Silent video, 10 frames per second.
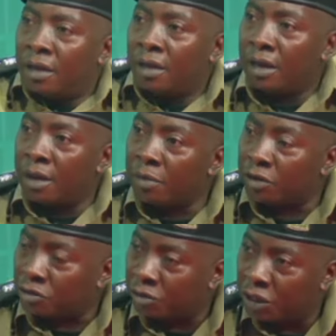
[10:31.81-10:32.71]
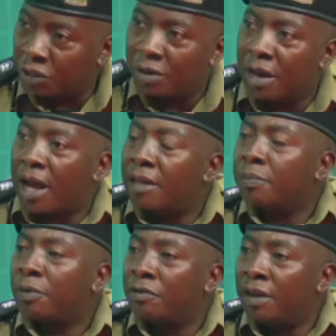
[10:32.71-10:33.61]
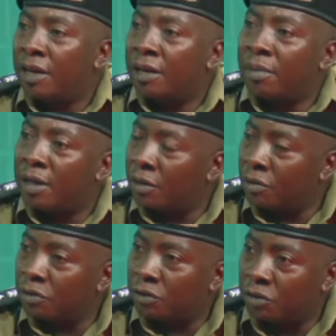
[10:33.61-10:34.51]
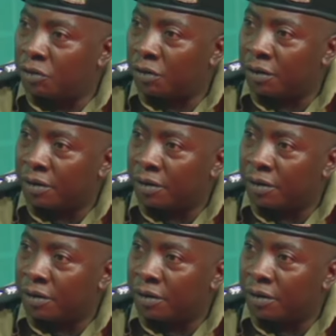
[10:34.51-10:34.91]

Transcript: demonstration as provided by the Constitution.